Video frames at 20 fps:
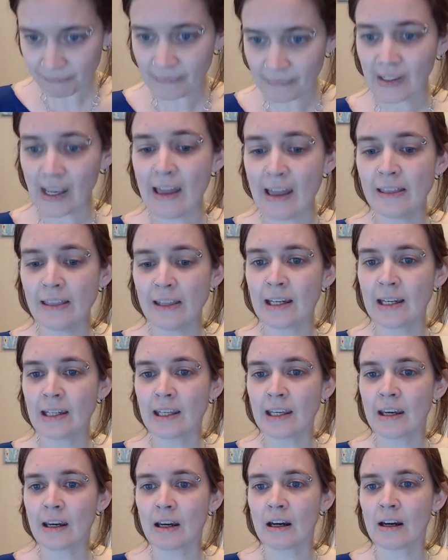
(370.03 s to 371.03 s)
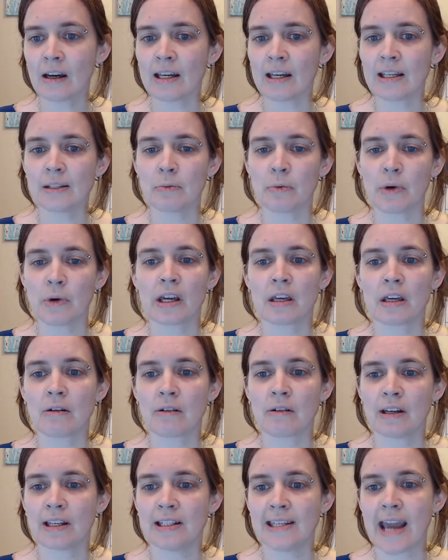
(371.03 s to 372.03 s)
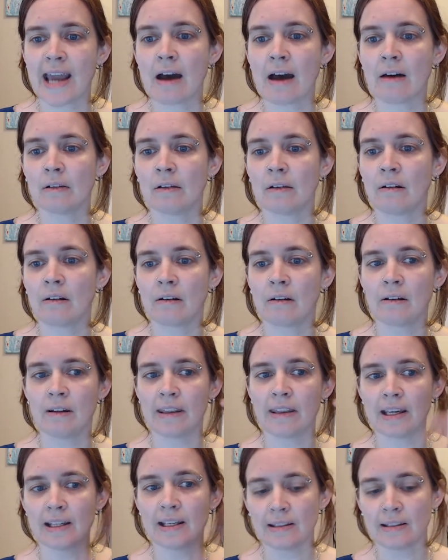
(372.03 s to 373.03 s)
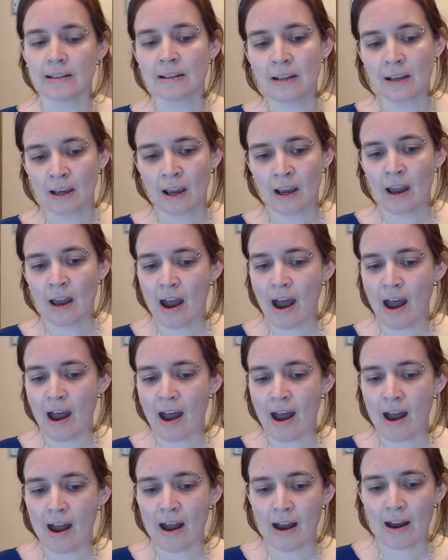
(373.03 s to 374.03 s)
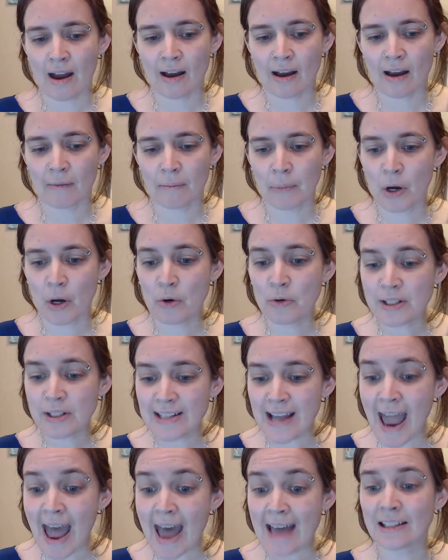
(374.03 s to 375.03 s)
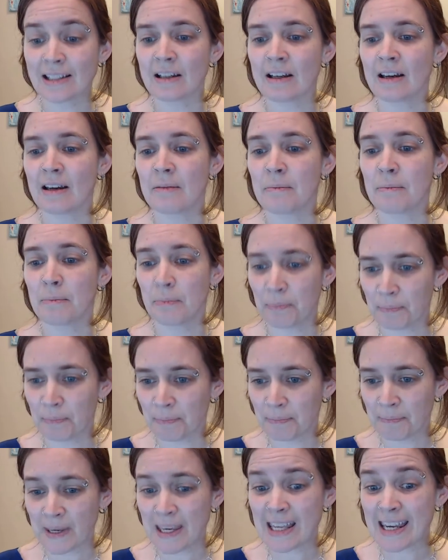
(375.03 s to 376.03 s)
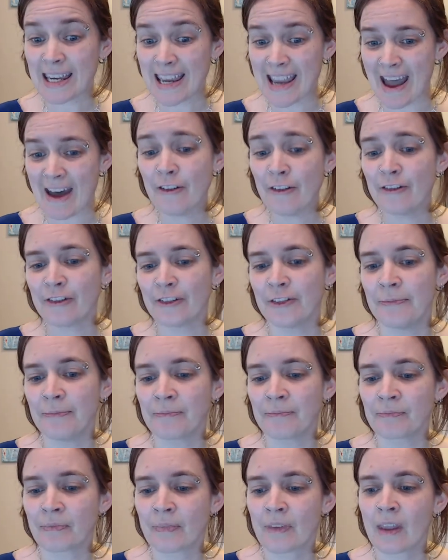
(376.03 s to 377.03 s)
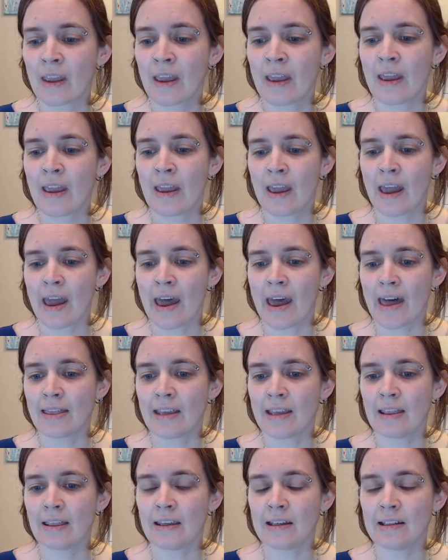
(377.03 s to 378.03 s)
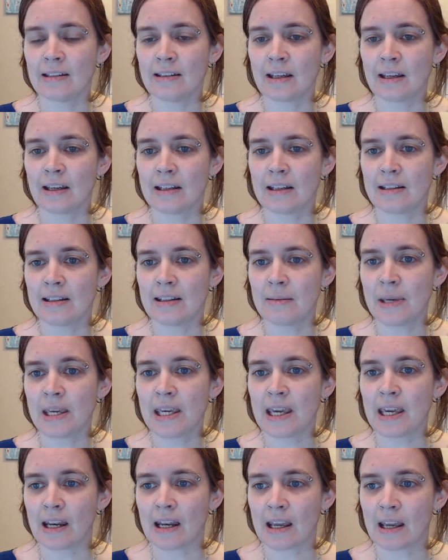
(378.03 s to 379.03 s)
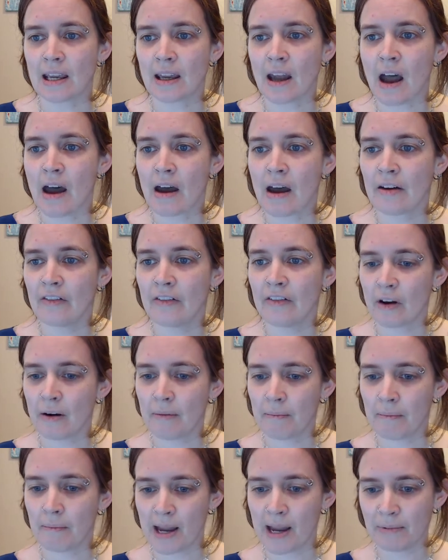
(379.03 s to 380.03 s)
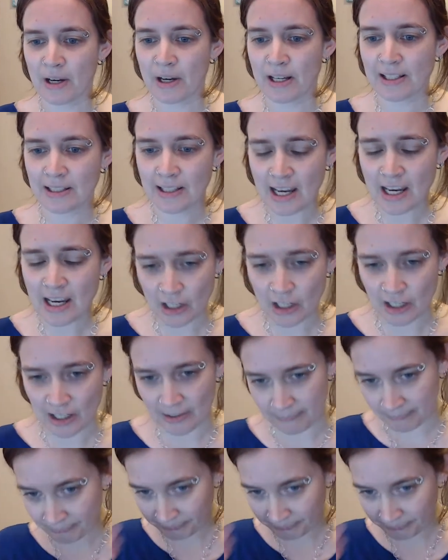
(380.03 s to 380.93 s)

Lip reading: And then here is where you can download this post as a PDF. And then this is the beginning of my presentation.